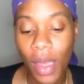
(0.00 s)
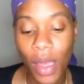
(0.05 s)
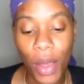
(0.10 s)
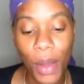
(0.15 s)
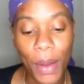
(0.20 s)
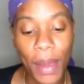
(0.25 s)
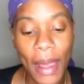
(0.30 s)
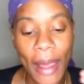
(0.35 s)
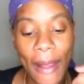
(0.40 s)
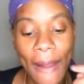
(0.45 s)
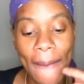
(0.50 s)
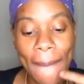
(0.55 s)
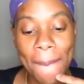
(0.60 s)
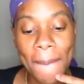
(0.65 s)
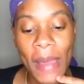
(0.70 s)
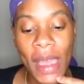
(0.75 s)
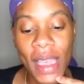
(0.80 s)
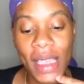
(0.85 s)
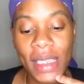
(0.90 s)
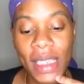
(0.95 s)
Okay,
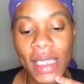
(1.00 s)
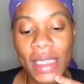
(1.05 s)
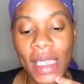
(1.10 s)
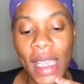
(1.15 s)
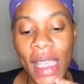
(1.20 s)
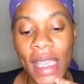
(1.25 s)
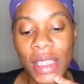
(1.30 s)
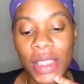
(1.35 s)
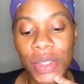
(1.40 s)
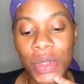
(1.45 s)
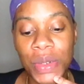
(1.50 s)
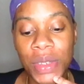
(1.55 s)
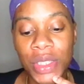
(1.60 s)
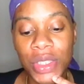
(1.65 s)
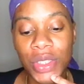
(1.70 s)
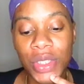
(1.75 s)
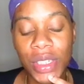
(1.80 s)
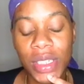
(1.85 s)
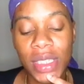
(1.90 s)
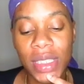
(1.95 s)
it says as soon
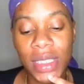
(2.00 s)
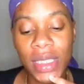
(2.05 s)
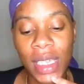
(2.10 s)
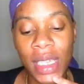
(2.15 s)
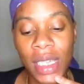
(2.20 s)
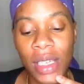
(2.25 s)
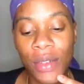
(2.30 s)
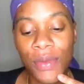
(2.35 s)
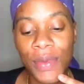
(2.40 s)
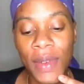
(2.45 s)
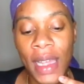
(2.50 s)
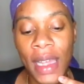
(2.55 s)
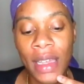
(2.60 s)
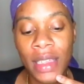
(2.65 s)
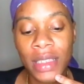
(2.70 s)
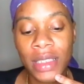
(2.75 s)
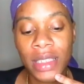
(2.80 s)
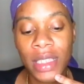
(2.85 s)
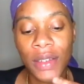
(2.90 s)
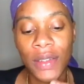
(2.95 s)
as your set
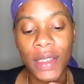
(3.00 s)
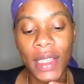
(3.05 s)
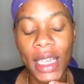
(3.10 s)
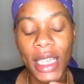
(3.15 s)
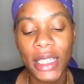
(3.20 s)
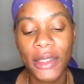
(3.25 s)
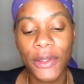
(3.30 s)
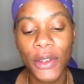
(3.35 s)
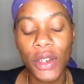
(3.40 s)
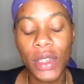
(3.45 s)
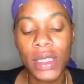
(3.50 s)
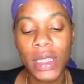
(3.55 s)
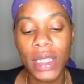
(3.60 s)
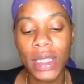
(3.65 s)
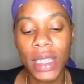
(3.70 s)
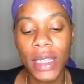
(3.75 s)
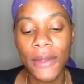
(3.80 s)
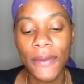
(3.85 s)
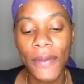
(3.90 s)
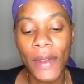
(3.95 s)
arrives, sterilize first
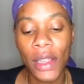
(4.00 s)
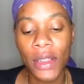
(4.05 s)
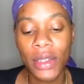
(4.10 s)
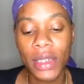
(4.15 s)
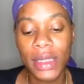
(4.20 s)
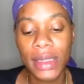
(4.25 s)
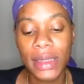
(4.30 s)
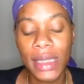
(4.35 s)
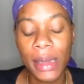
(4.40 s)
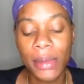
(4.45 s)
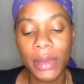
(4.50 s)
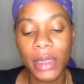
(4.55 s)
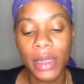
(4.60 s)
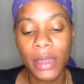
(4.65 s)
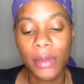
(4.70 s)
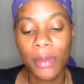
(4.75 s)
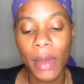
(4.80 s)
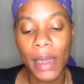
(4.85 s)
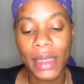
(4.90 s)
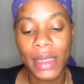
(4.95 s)
and then follow the
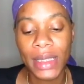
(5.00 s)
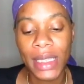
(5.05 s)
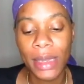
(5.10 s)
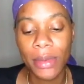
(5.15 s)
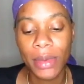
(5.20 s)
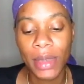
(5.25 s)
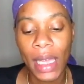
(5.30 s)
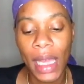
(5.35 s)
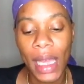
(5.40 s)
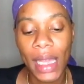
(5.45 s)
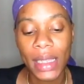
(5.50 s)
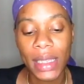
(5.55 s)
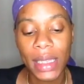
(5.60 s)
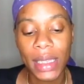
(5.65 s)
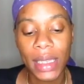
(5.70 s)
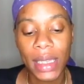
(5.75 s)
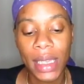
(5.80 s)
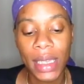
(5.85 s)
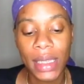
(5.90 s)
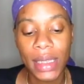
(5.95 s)
step-by-step guide
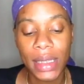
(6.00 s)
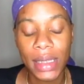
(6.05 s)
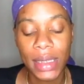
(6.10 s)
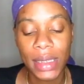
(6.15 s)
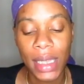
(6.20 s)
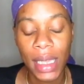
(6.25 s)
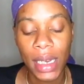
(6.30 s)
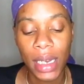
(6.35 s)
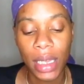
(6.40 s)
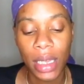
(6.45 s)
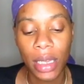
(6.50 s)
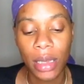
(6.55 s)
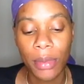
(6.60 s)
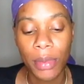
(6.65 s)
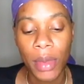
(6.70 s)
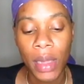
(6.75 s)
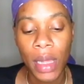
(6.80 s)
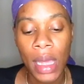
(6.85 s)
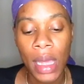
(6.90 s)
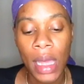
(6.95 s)
to get set up.